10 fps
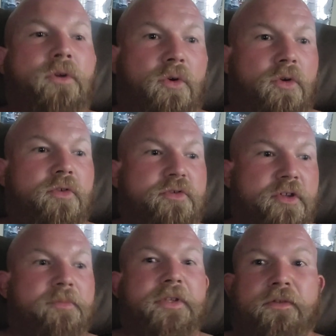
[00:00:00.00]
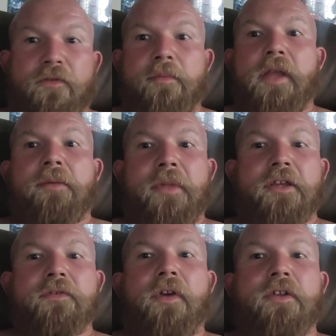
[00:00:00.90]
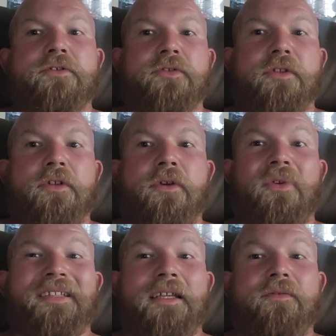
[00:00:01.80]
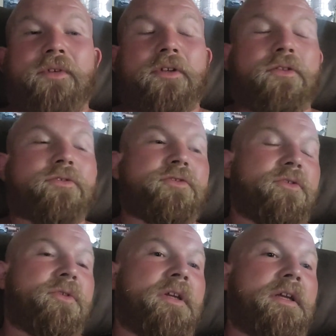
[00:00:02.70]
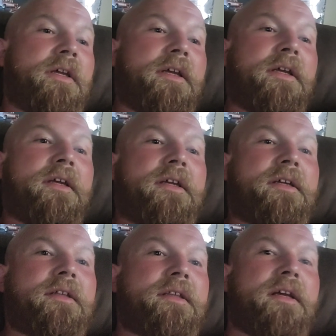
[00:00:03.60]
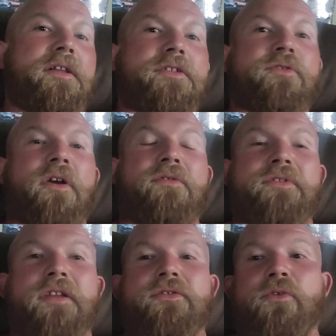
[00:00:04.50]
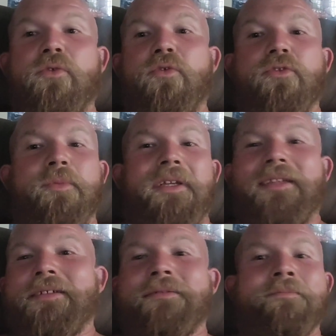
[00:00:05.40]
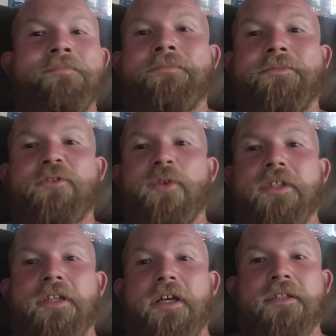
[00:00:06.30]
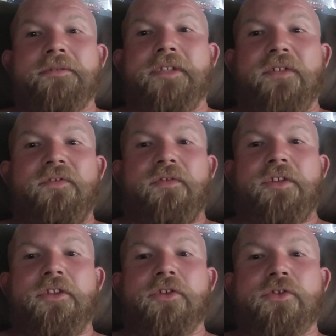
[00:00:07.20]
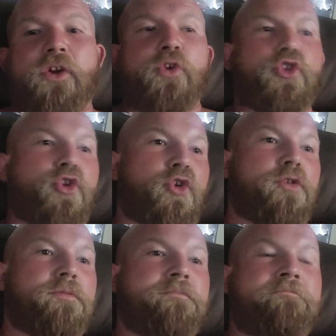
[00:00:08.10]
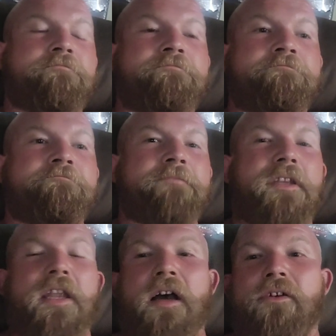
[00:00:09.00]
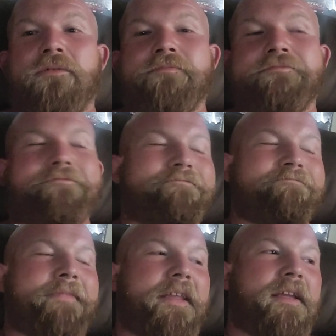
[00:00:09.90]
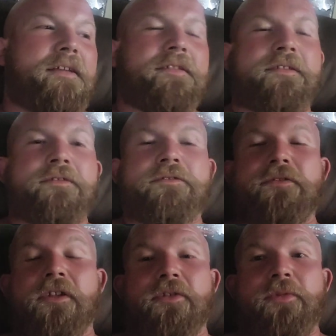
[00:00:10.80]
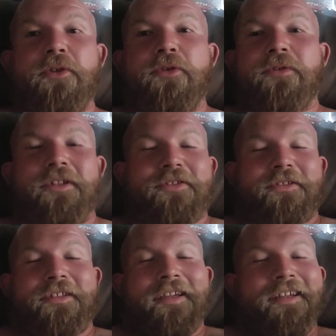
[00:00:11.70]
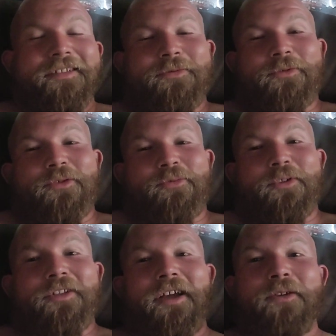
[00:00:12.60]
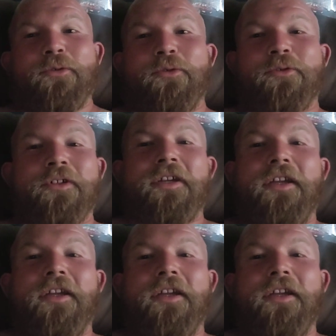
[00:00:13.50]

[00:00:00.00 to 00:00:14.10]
or something from that manufacturer that can go in that vehicle. So yeah, the LS crowd is not so cool to me. It's really not. 10, 15 years ago, sure. Now, nah, nothing to be cool. It's just really not cool.